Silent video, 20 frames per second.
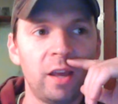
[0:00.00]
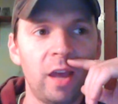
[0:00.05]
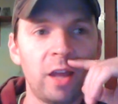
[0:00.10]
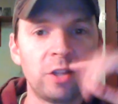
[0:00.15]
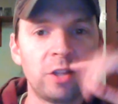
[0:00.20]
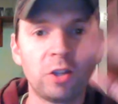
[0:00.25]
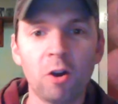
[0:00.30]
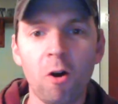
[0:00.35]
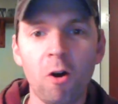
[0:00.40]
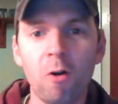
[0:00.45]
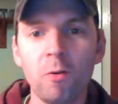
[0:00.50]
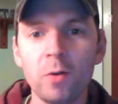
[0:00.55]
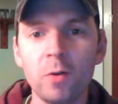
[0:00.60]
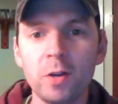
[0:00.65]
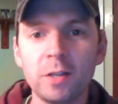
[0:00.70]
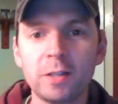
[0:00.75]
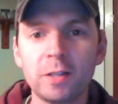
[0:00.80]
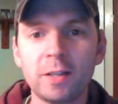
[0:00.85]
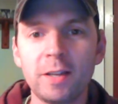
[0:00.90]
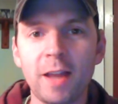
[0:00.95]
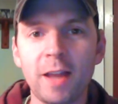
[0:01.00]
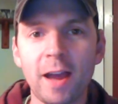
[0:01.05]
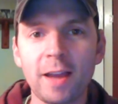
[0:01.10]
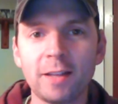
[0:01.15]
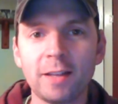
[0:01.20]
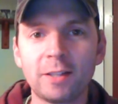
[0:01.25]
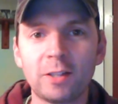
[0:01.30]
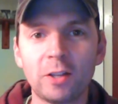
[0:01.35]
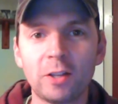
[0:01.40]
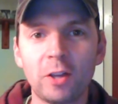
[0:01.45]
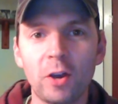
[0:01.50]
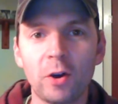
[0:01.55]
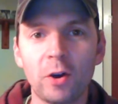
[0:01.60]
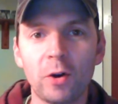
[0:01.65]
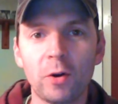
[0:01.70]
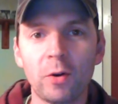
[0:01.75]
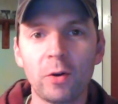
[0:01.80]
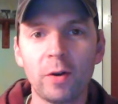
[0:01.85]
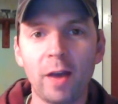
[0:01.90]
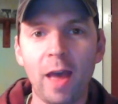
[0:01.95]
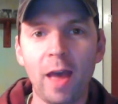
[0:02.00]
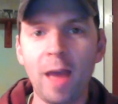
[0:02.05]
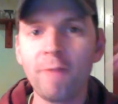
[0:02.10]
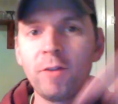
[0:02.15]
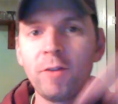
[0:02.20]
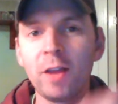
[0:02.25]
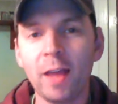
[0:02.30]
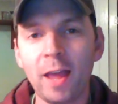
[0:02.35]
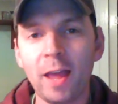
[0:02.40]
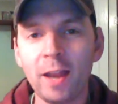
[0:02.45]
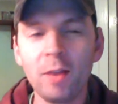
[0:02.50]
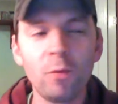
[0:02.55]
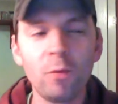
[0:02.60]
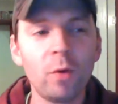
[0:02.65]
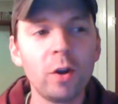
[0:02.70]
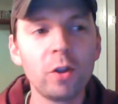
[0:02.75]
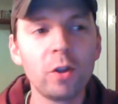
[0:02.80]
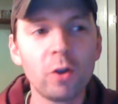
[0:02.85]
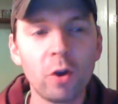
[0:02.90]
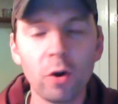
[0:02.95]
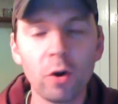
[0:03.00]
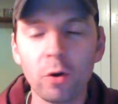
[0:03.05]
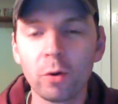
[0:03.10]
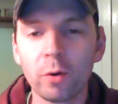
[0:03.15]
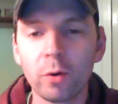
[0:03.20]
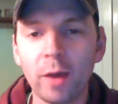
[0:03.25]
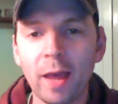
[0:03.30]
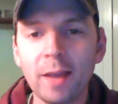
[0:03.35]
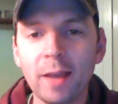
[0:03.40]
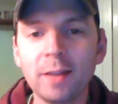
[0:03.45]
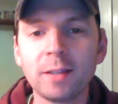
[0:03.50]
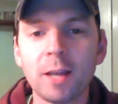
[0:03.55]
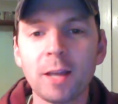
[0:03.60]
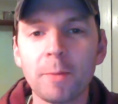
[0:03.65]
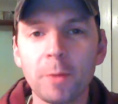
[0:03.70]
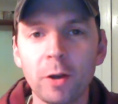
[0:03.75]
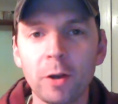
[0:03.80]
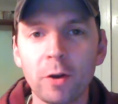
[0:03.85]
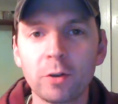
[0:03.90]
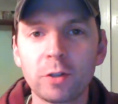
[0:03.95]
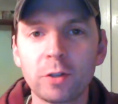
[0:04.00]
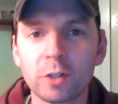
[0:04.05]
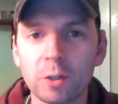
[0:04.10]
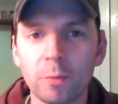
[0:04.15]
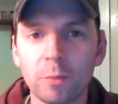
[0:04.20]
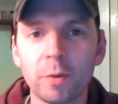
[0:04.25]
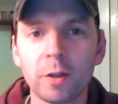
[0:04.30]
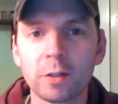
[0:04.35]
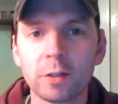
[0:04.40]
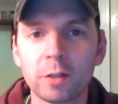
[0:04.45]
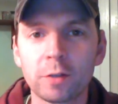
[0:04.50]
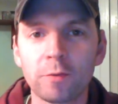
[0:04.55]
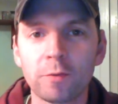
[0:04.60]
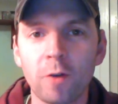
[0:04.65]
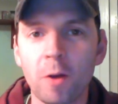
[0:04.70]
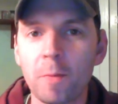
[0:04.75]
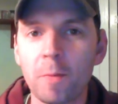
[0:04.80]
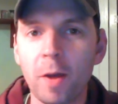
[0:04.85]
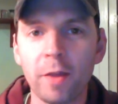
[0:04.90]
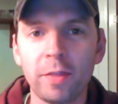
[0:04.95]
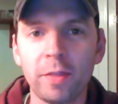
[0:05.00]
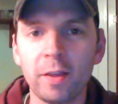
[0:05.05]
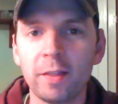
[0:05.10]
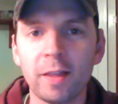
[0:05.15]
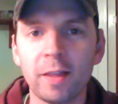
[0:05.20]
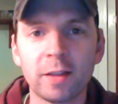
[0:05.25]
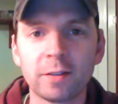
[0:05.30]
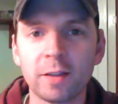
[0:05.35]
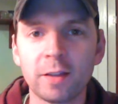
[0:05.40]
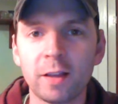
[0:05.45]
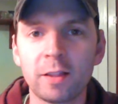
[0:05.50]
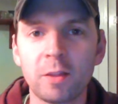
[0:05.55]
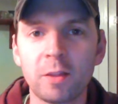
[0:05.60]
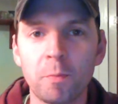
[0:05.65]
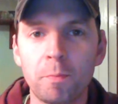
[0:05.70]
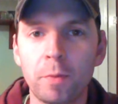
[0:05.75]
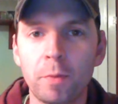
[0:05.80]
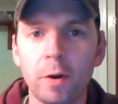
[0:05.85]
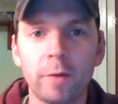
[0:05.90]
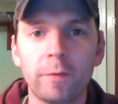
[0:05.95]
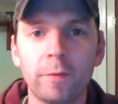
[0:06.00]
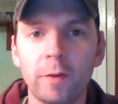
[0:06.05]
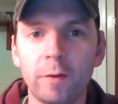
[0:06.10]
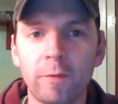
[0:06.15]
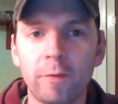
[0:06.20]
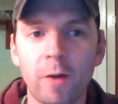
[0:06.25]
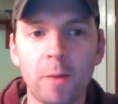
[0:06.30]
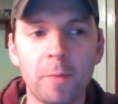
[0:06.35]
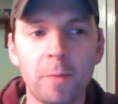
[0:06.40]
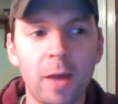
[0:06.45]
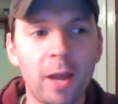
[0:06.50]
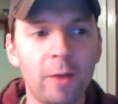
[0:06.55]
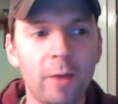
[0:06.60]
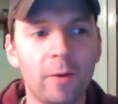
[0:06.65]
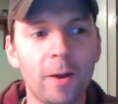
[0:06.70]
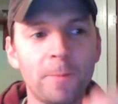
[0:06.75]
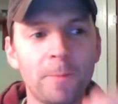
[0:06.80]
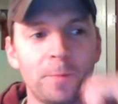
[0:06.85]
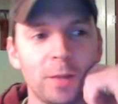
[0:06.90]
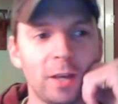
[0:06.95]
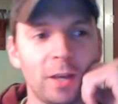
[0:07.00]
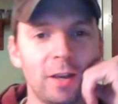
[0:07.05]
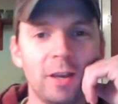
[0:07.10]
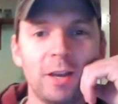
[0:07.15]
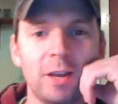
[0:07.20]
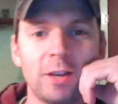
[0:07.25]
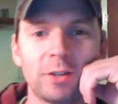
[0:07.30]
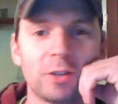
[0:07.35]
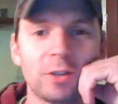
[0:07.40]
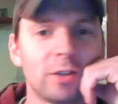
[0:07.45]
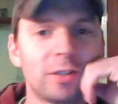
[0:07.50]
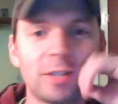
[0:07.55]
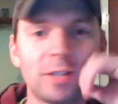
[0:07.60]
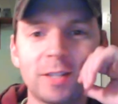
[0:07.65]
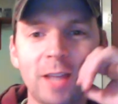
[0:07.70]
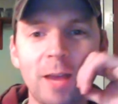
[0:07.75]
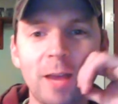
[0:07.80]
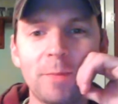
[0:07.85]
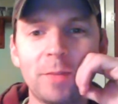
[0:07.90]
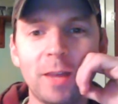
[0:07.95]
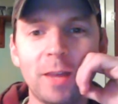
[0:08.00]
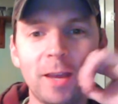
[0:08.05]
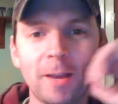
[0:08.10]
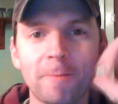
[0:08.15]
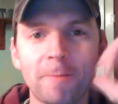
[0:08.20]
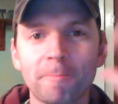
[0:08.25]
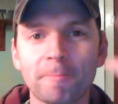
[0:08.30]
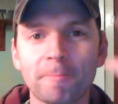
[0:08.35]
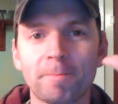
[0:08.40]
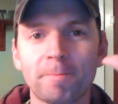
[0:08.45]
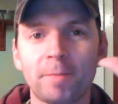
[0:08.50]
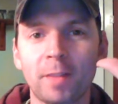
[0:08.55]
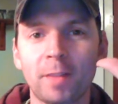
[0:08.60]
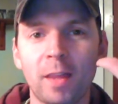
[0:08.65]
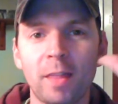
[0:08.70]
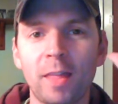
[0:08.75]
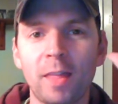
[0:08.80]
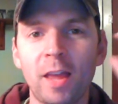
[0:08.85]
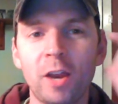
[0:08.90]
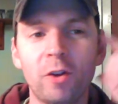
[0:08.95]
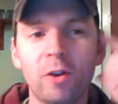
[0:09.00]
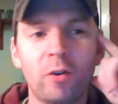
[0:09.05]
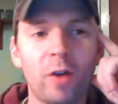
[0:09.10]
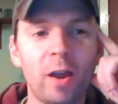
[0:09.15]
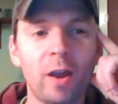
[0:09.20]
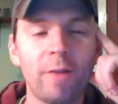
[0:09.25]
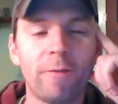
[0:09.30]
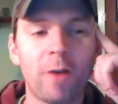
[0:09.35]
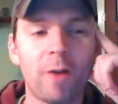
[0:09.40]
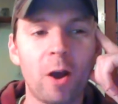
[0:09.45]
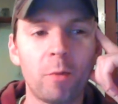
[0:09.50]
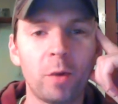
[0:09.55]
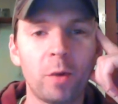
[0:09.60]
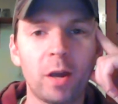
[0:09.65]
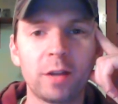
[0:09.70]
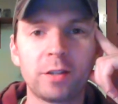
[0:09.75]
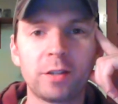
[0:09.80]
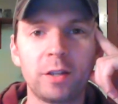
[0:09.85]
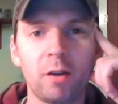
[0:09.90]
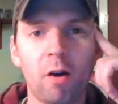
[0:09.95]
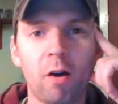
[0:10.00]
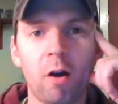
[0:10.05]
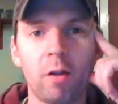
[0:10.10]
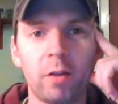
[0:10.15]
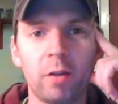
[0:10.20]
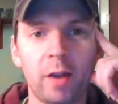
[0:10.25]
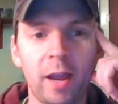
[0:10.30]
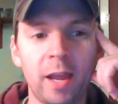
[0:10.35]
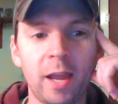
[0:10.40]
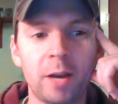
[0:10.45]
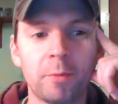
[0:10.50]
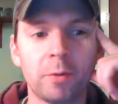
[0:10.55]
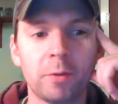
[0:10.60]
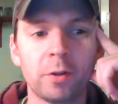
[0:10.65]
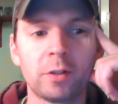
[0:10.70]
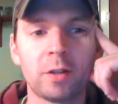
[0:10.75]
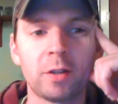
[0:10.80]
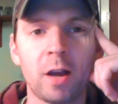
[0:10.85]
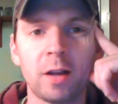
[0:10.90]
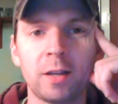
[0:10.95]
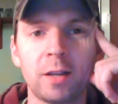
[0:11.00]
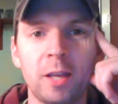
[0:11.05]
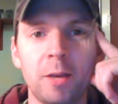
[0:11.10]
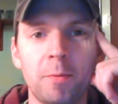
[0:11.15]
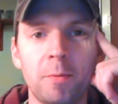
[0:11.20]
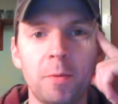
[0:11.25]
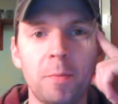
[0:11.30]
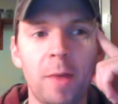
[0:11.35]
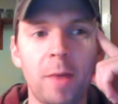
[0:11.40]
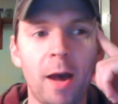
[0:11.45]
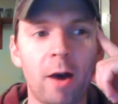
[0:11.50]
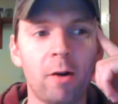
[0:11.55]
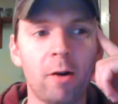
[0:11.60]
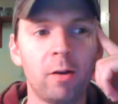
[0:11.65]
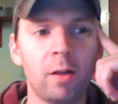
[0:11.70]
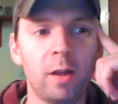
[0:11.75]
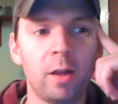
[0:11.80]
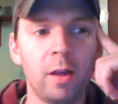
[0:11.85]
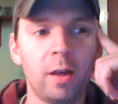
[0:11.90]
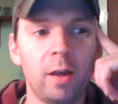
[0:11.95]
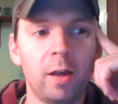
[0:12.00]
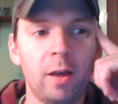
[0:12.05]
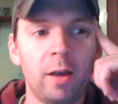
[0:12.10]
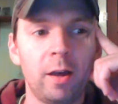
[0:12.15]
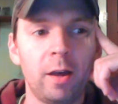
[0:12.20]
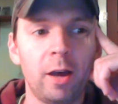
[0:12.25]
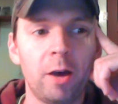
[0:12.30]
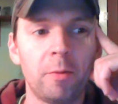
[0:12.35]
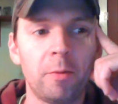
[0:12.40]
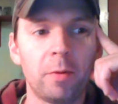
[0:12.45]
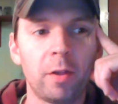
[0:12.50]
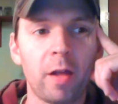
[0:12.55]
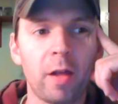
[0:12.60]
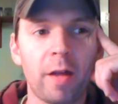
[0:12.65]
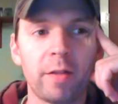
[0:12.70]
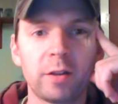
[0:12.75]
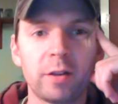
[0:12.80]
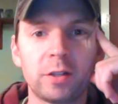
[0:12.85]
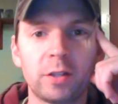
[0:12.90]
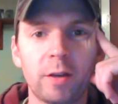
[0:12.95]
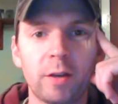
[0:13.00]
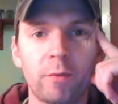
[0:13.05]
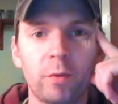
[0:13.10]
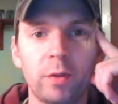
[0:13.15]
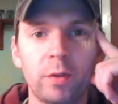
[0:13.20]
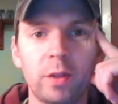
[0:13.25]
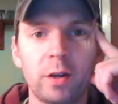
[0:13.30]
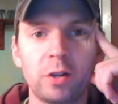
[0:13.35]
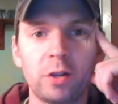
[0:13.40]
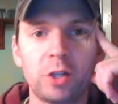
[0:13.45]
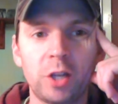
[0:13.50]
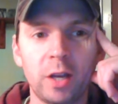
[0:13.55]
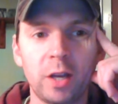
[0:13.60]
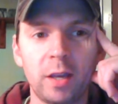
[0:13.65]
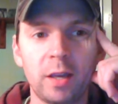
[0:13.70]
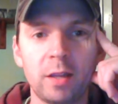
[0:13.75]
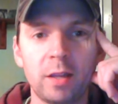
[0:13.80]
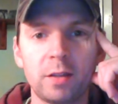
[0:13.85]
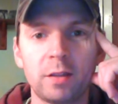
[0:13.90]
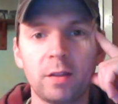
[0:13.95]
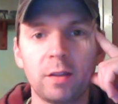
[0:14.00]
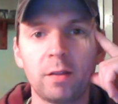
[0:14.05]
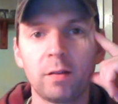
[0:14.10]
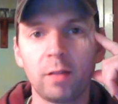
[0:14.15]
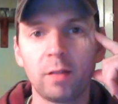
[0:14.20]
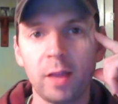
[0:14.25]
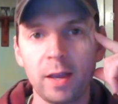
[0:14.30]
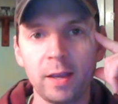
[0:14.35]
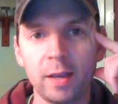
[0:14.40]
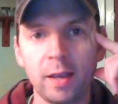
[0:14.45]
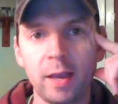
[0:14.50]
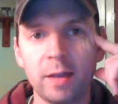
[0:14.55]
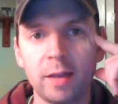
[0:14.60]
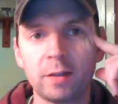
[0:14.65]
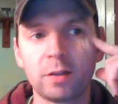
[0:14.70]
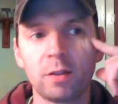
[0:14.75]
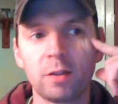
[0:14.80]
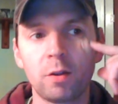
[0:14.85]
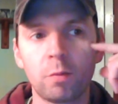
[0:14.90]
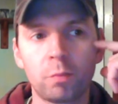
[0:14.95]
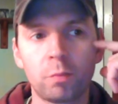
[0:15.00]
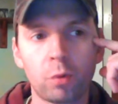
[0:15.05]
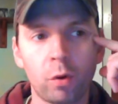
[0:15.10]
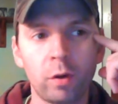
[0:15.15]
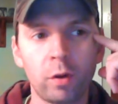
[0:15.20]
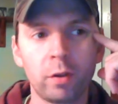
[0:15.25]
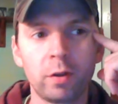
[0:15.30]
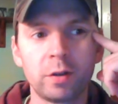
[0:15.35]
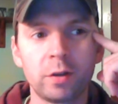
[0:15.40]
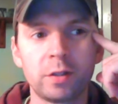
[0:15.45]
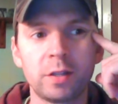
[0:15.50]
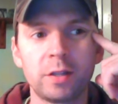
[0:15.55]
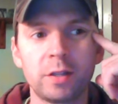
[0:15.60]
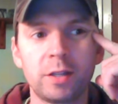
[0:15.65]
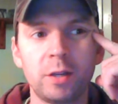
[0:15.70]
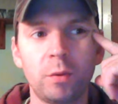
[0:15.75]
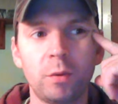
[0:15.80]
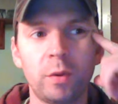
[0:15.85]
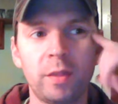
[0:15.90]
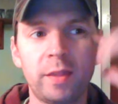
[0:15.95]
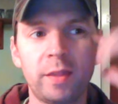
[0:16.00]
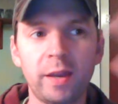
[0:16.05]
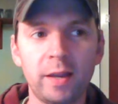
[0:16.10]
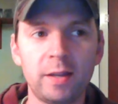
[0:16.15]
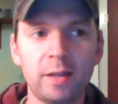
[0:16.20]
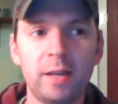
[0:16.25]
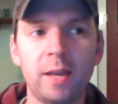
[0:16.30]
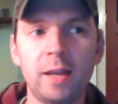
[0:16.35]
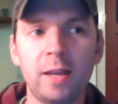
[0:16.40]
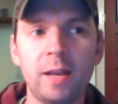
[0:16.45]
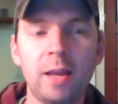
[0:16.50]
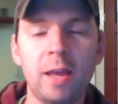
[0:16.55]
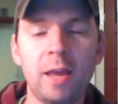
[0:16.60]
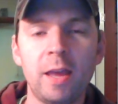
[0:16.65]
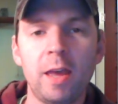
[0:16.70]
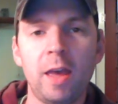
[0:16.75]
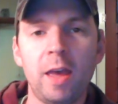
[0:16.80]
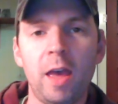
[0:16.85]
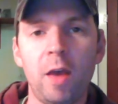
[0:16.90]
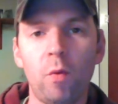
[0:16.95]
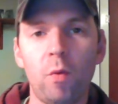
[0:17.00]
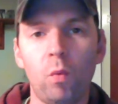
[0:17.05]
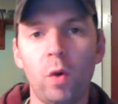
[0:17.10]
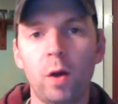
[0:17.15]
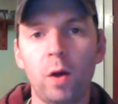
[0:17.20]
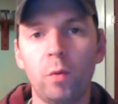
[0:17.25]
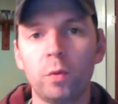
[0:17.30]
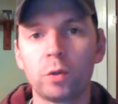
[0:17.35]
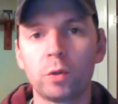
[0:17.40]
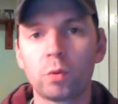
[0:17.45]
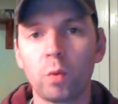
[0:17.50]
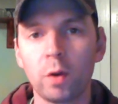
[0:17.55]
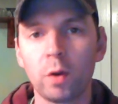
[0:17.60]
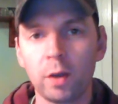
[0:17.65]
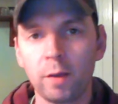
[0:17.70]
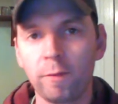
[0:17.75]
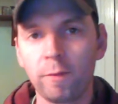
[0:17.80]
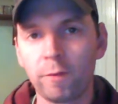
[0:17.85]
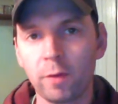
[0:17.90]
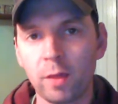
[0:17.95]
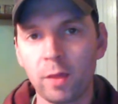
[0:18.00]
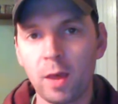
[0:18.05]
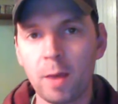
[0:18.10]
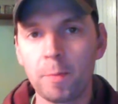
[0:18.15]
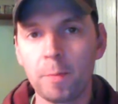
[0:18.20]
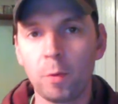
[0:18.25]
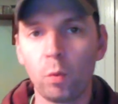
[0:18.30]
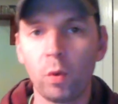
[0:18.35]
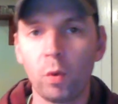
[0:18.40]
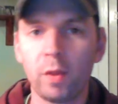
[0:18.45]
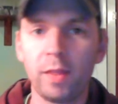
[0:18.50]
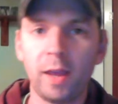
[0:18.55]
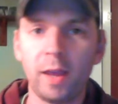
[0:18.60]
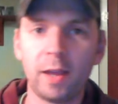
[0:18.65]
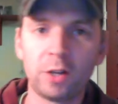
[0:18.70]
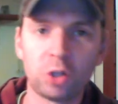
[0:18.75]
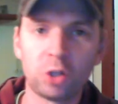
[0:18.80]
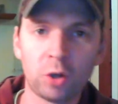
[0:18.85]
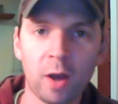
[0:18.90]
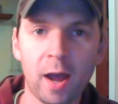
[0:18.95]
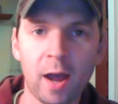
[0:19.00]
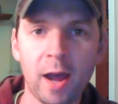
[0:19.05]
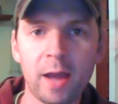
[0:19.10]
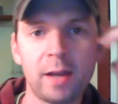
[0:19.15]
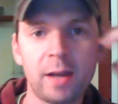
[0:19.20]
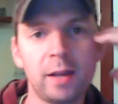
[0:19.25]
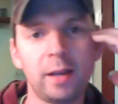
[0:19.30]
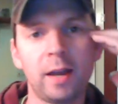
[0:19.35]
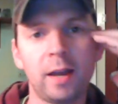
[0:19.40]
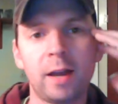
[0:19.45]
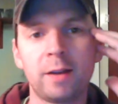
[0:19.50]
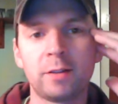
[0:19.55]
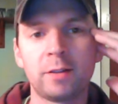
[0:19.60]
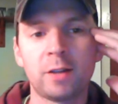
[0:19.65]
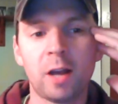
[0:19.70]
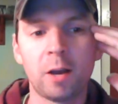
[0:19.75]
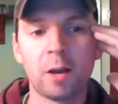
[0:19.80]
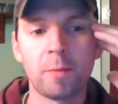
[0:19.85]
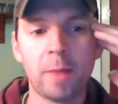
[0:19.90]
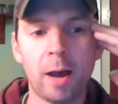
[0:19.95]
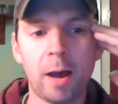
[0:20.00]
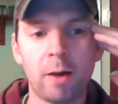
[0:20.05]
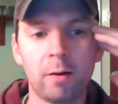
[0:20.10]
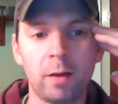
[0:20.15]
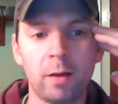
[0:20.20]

always nice to go anywhere you go. Anytime I go to someone else's farm, I think that's like the perfect farm. Anyway, so it's the same thing. They had a great farm. We got to see all their animals, talk to him about a lot of their stuff with their chickens and their laying hens and their broilers, and see what they did and what's working for them and what they had tried, and kind of talk about,